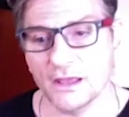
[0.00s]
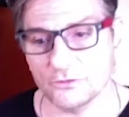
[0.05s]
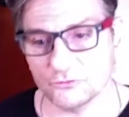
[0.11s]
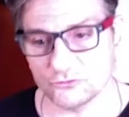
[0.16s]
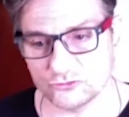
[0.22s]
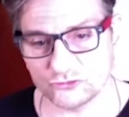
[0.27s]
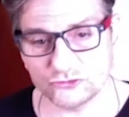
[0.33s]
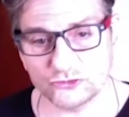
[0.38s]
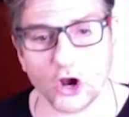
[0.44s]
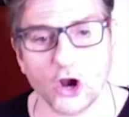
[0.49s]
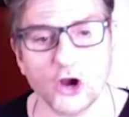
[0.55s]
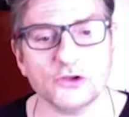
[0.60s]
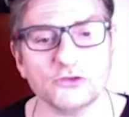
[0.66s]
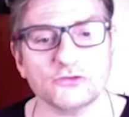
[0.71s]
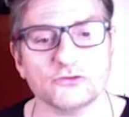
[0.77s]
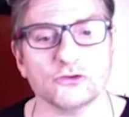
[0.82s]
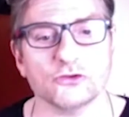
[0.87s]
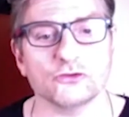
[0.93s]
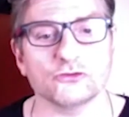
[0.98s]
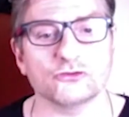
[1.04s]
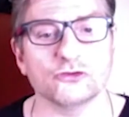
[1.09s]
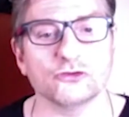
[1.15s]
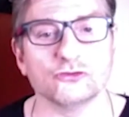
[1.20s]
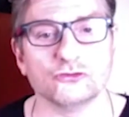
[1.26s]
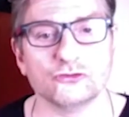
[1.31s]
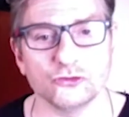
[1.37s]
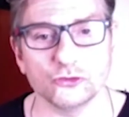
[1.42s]
start to
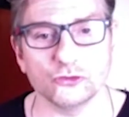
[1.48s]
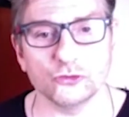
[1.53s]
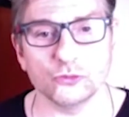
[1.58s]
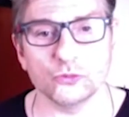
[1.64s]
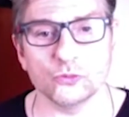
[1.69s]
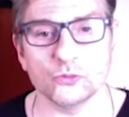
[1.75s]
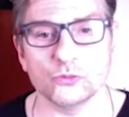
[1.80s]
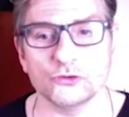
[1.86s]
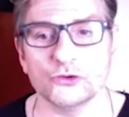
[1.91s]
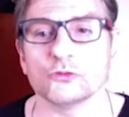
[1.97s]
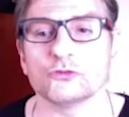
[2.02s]
do,